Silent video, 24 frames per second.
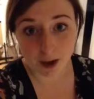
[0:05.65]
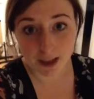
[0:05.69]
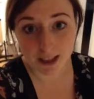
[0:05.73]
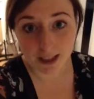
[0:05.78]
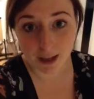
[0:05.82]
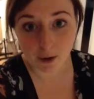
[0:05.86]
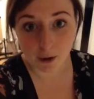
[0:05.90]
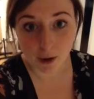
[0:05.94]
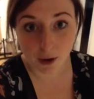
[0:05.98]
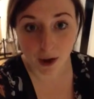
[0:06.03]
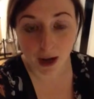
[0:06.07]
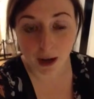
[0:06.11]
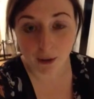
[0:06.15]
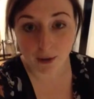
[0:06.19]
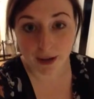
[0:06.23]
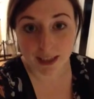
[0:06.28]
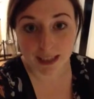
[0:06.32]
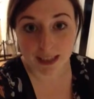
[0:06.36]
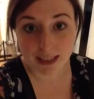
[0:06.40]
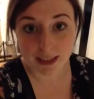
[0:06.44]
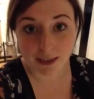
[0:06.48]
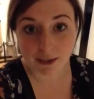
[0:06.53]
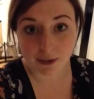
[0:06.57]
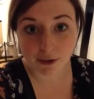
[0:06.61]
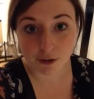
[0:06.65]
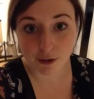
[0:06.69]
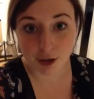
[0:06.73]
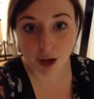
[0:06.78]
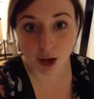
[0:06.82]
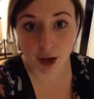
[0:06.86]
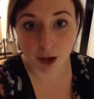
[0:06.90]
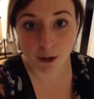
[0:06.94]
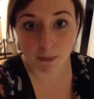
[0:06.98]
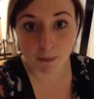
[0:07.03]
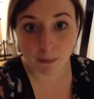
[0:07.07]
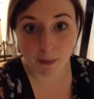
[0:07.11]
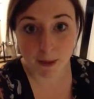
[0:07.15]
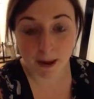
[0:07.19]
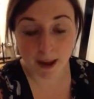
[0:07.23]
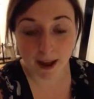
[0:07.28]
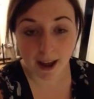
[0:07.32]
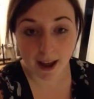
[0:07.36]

I tell you how I did at group.